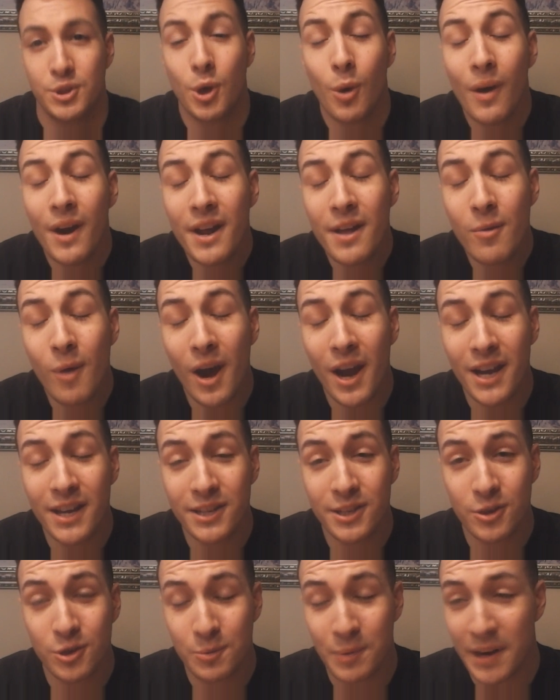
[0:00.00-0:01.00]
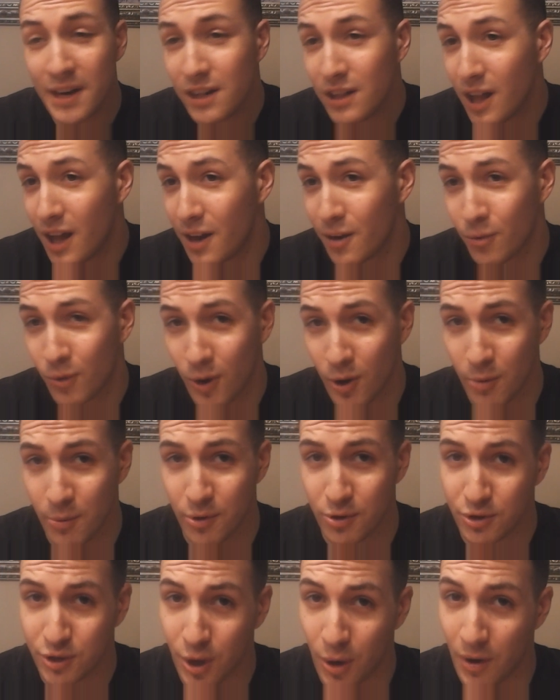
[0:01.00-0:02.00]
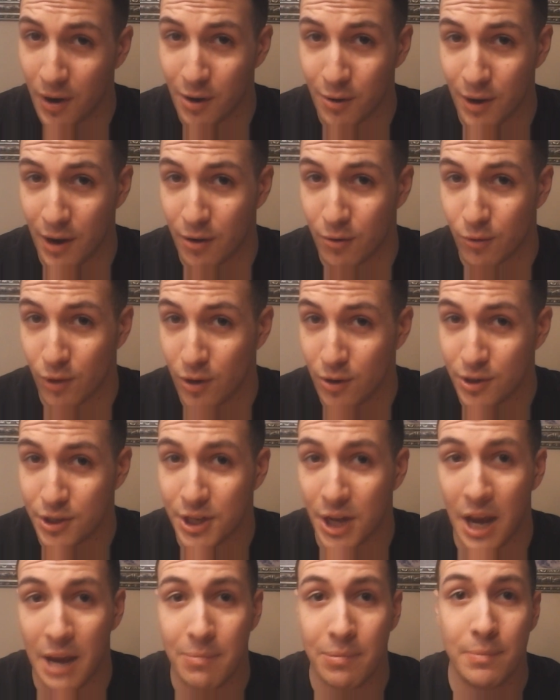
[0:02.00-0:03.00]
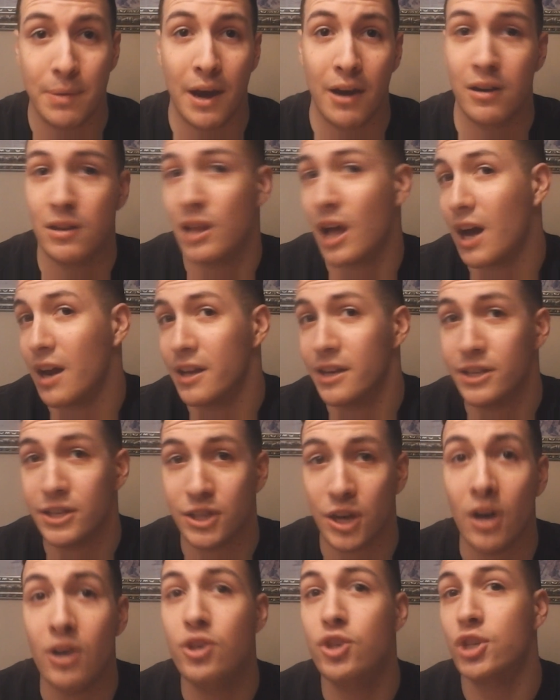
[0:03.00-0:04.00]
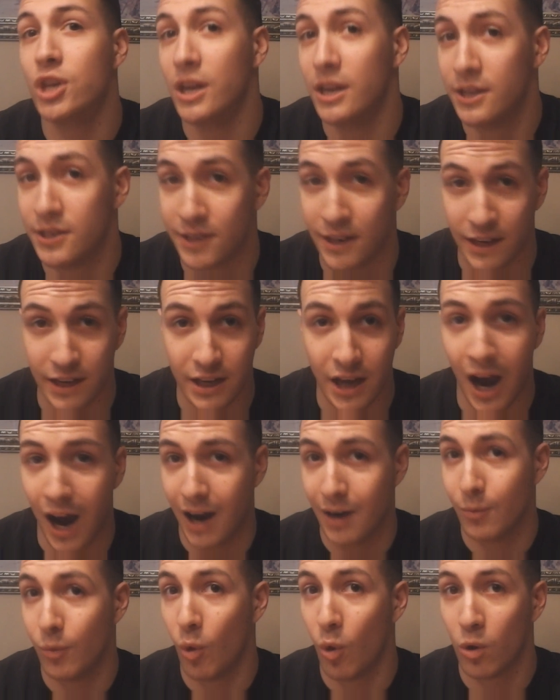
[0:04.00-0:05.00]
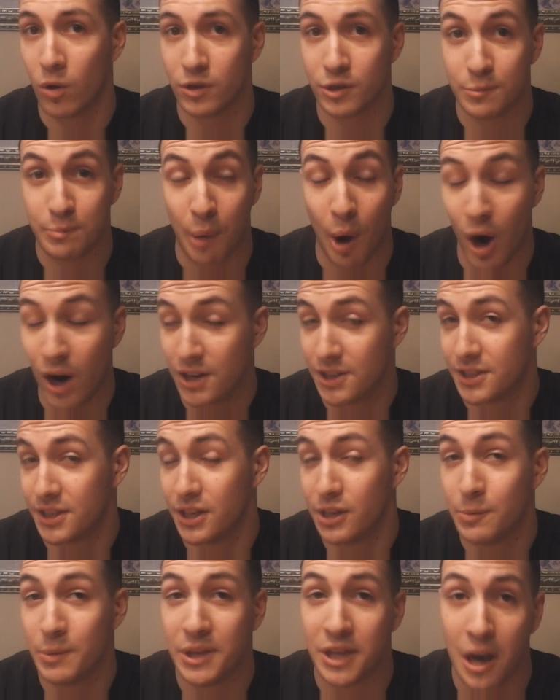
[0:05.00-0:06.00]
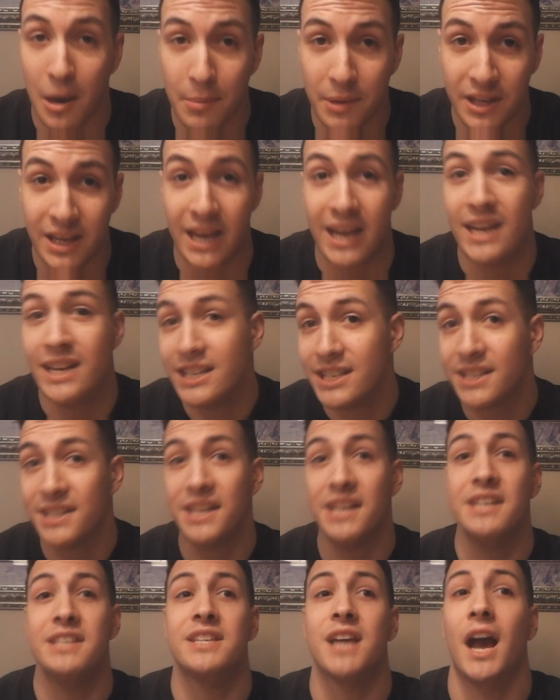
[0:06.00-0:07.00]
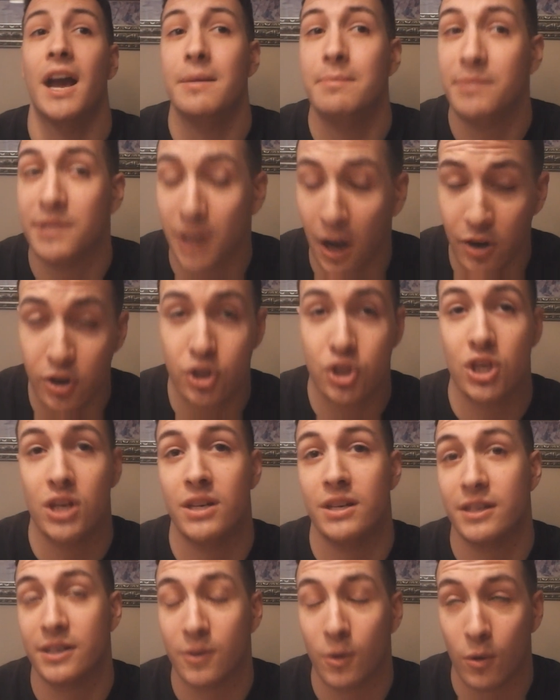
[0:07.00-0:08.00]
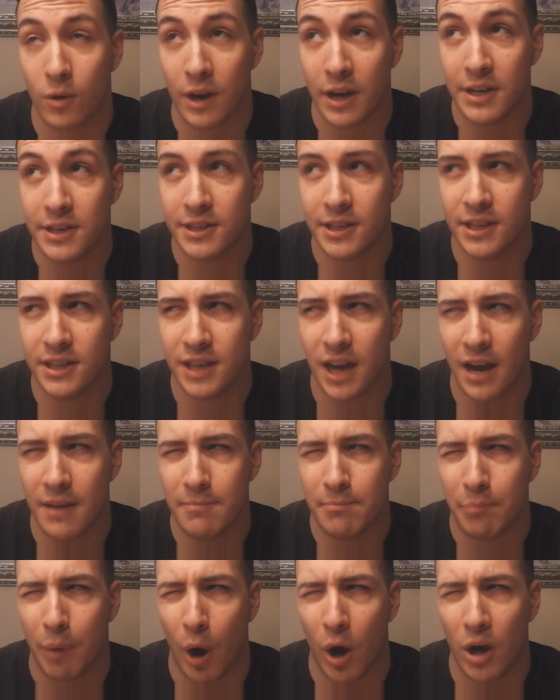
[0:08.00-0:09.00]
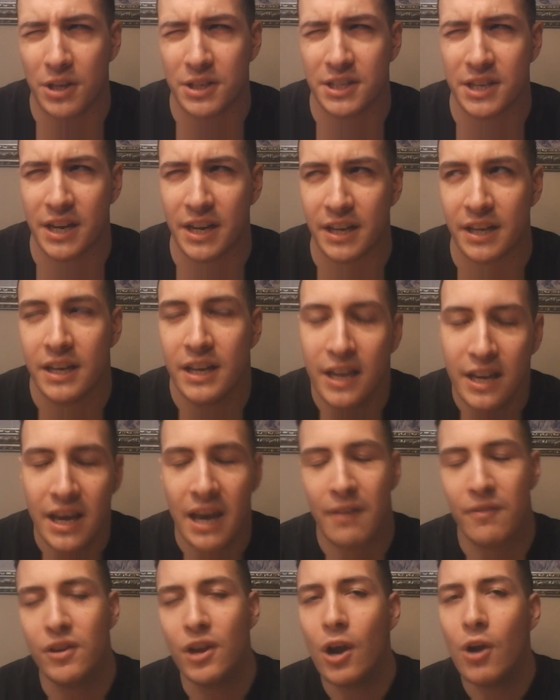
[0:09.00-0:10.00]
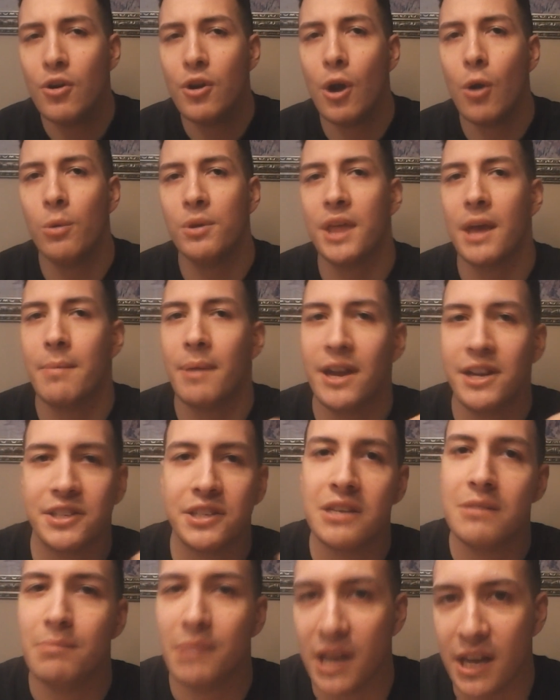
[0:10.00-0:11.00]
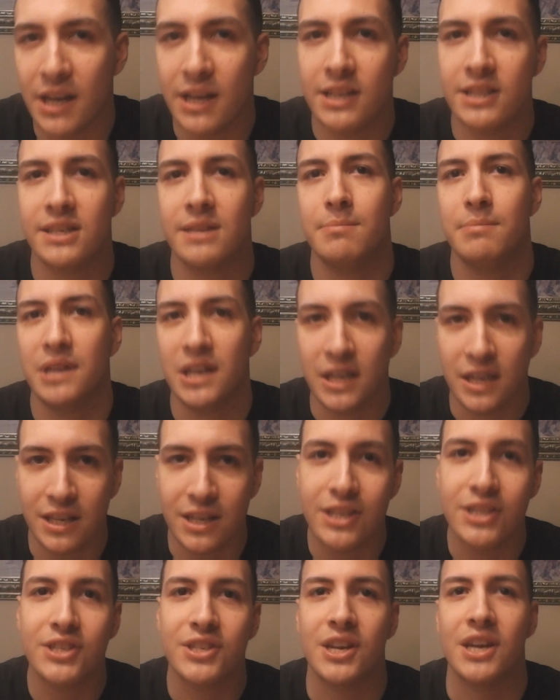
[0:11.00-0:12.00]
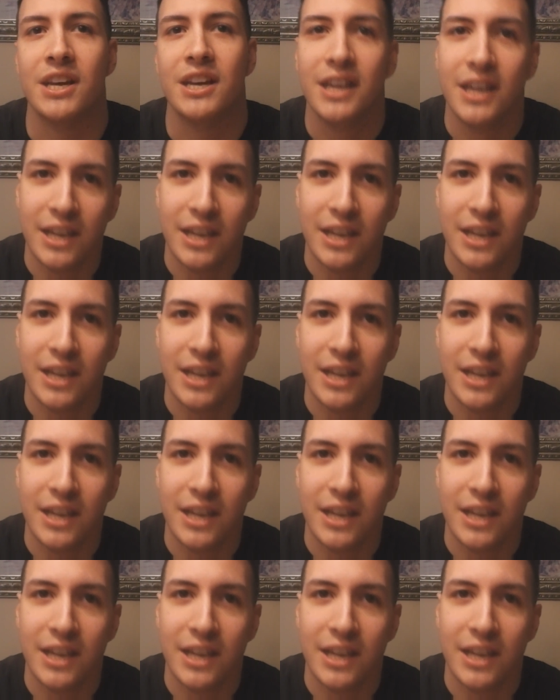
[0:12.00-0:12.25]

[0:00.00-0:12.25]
So anyways, there's been a lot of rumors going around RuneScape about a lot of dungeons and Godwars bosses becoming instant-type dungeons, or instant-type bossing. If you don't know what that basically means, it means